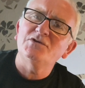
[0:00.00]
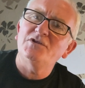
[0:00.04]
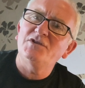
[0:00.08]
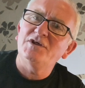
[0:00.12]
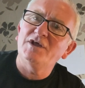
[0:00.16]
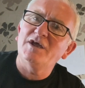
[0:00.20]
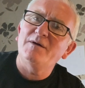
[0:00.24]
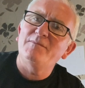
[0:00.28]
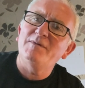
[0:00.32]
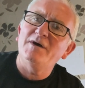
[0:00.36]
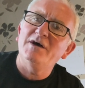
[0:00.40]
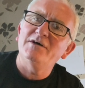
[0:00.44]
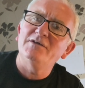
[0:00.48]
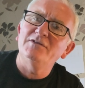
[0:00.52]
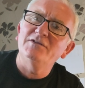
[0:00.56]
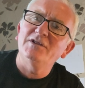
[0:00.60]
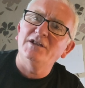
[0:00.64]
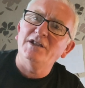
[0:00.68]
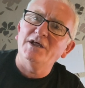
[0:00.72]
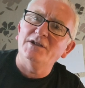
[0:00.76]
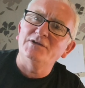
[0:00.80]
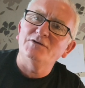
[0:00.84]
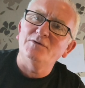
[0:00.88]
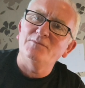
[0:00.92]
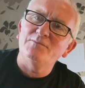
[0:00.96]
of think about the
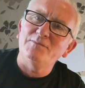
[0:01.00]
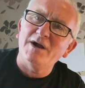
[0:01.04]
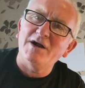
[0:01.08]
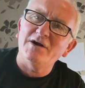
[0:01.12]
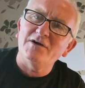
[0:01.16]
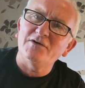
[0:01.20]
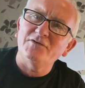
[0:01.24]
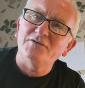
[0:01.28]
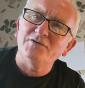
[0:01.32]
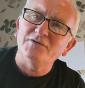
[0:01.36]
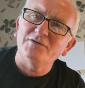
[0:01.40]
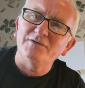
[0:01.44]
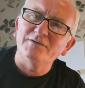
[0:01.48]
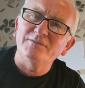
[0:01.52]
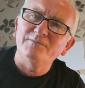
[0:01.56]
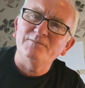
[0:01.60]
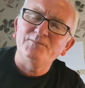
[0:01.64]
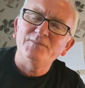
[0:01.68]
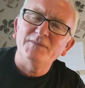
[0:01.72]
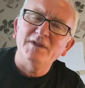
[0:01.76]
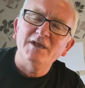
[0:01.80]
London Marathon.